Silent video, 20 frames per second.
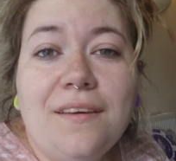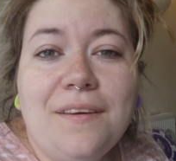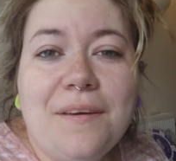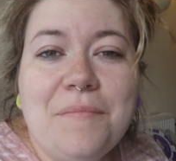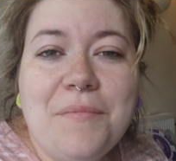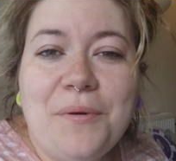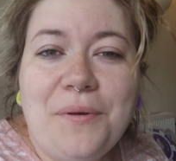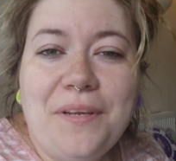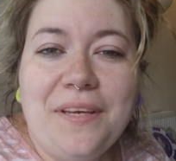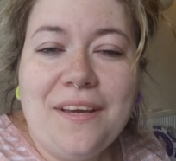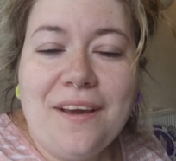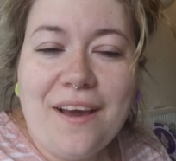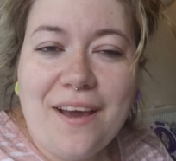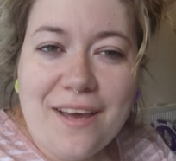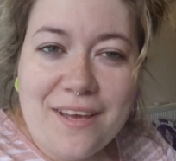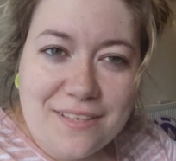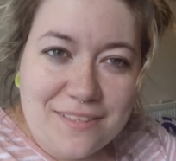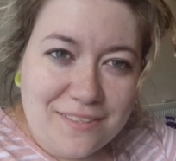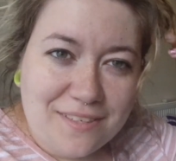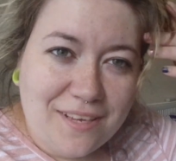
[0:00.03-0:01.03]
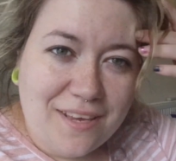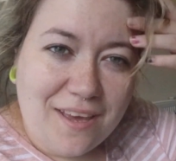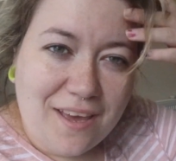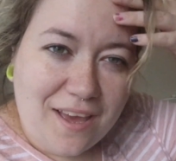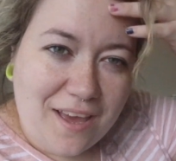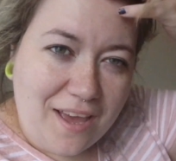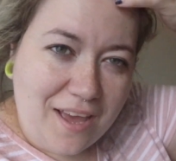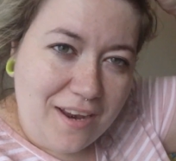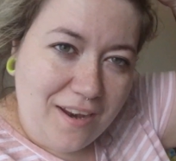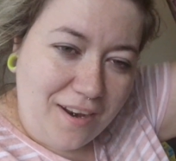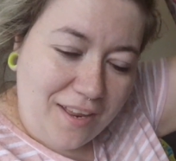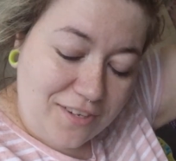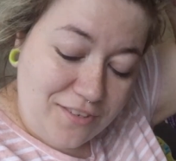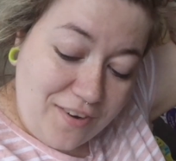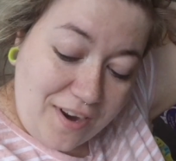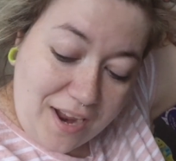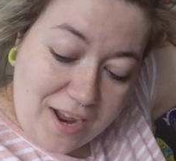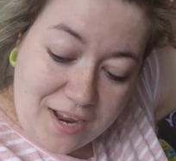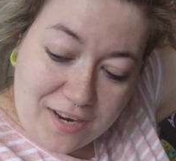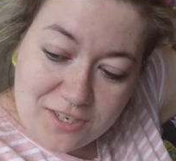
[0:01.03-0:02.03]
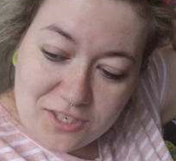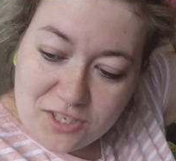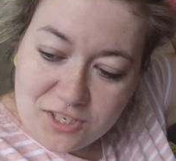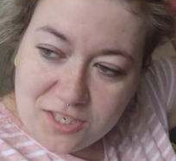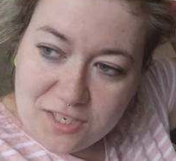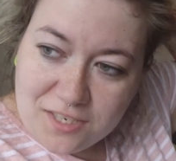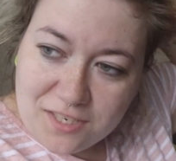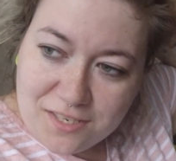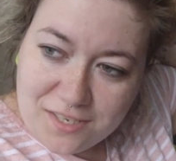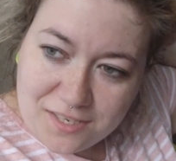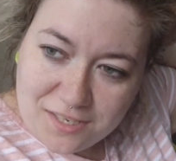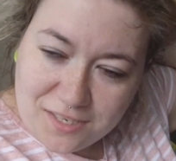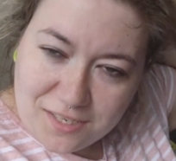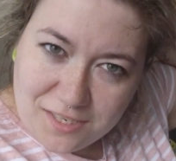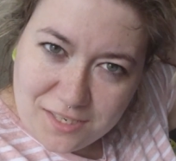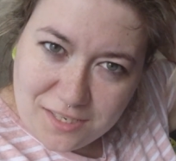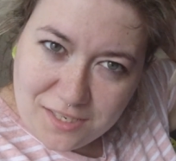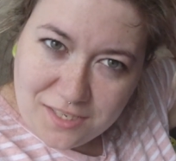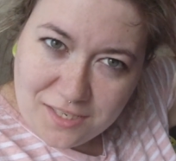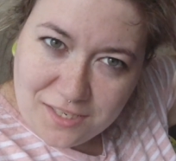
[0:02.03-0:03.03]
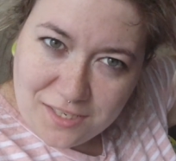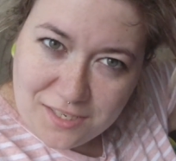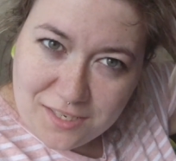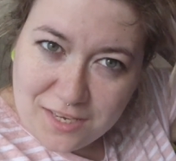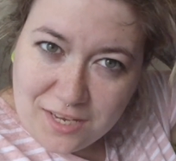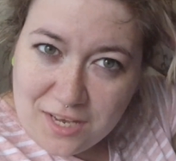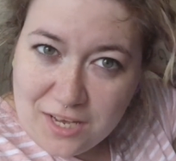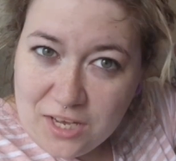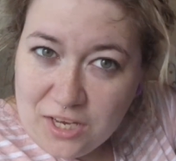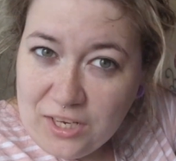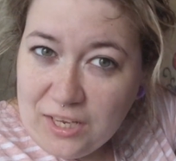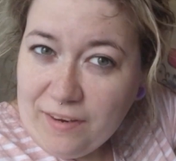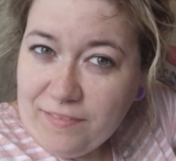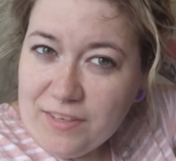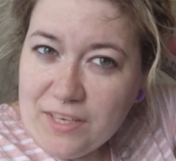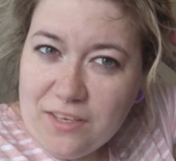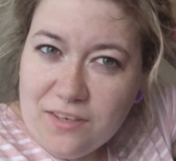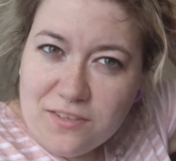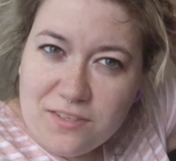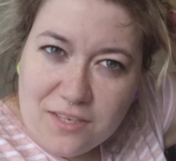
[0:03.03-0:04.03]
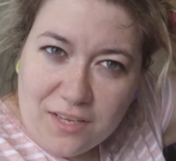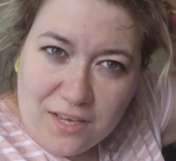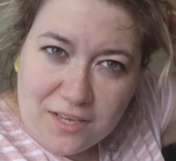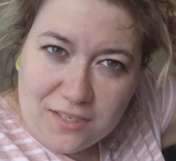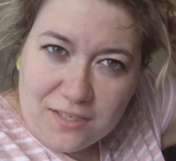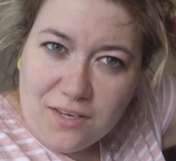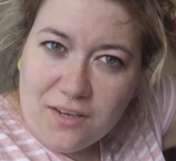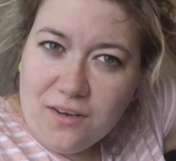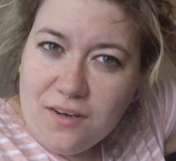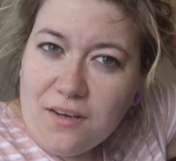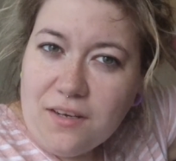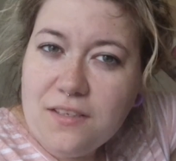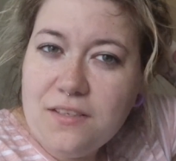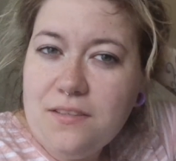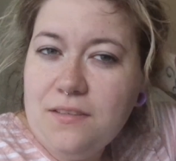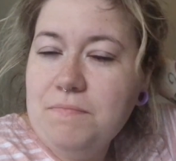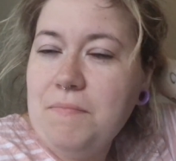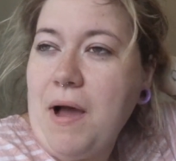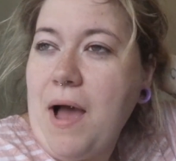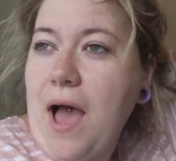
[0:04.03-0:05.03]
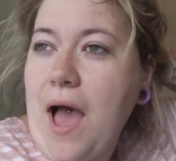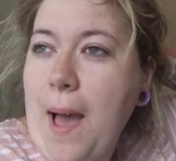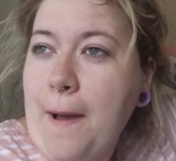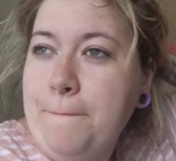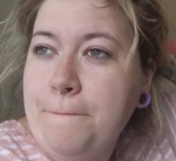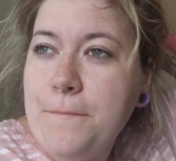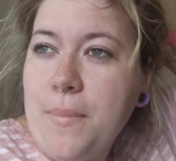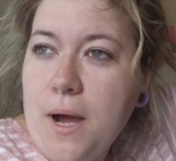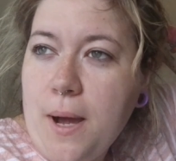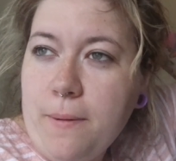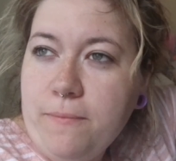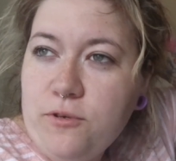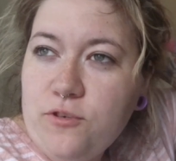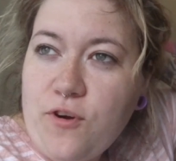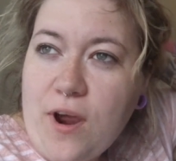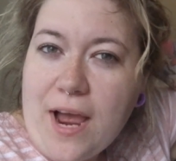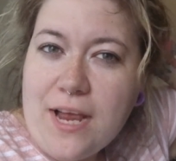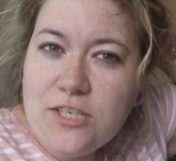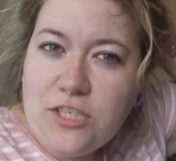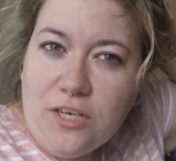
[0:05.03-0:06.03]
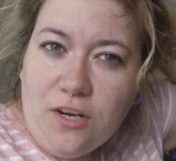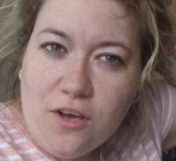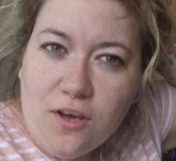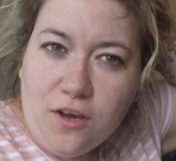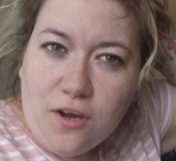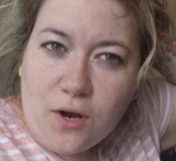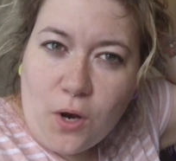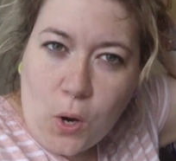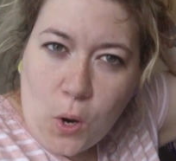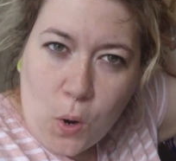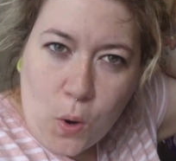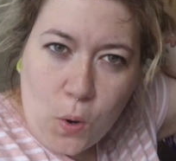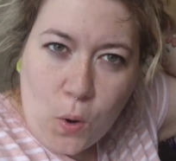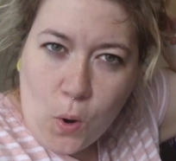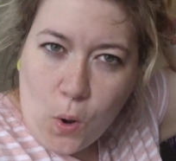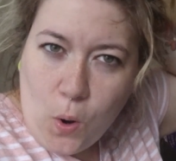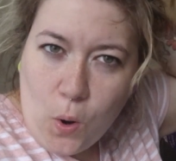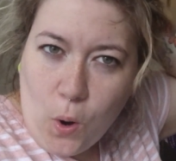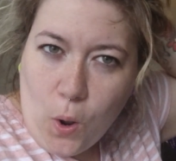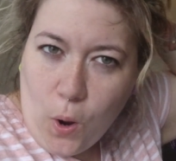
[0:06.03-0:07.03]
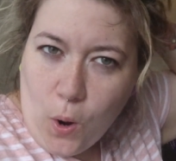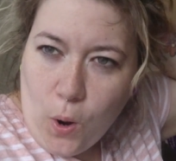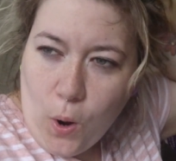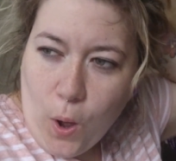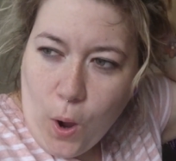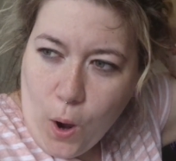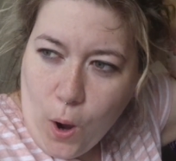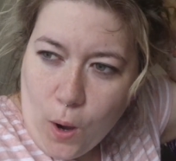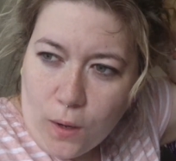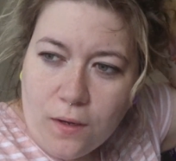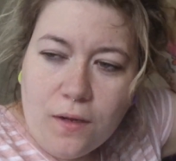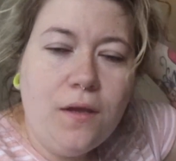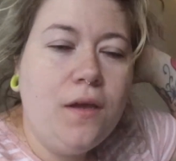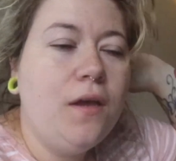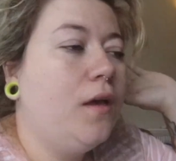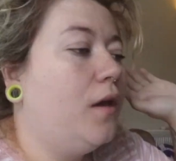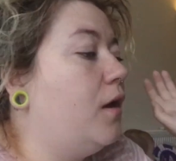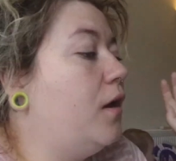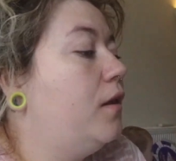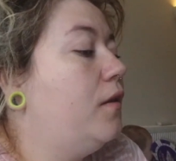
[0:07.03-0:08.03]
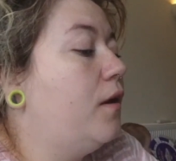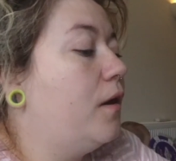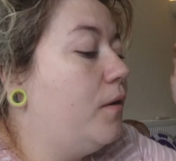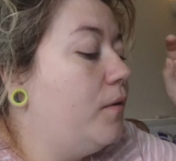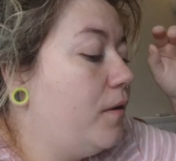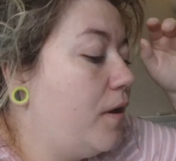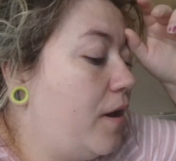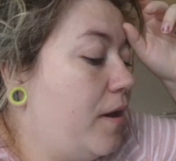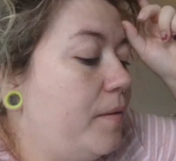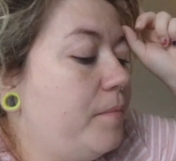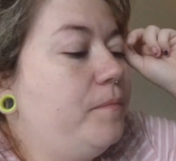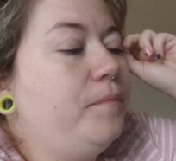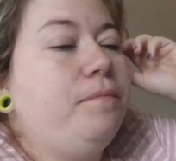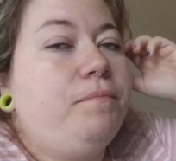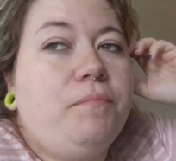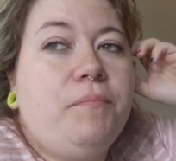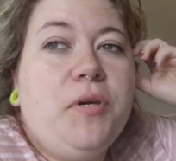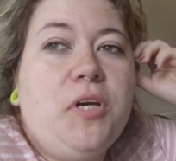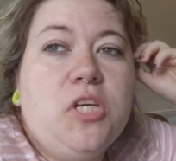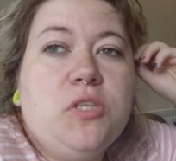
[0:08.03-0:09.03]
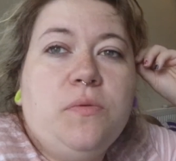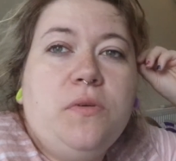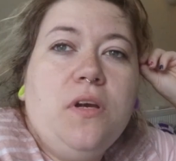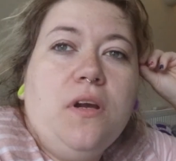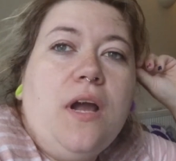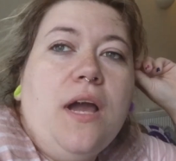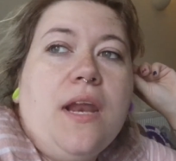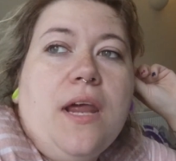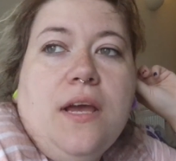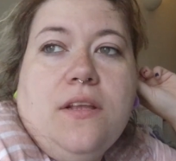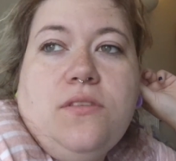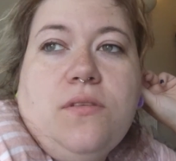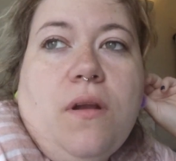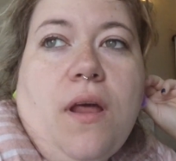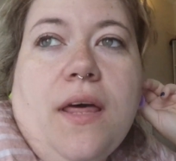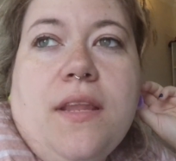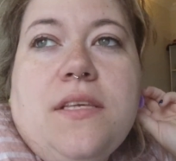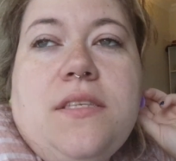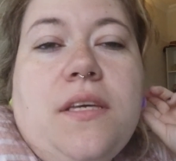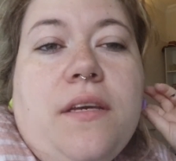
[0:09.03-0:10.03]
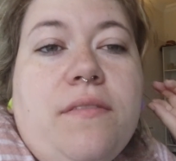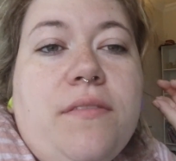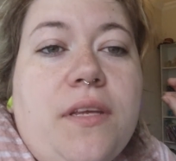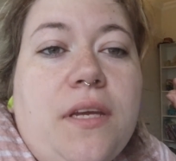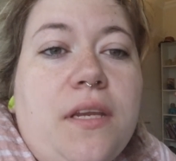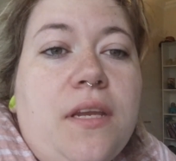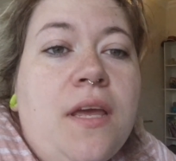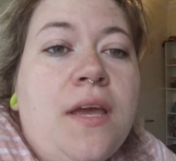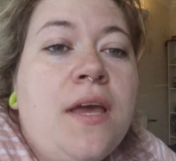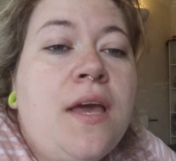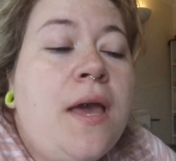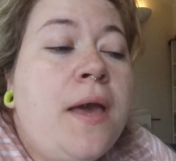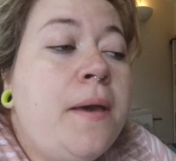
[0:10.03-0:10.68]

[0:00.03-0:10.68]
Good morning, guys. I look like trash. You have to get used to this. Look, this is my mum trashy look. La la la. No, because we're not going out till like this evening,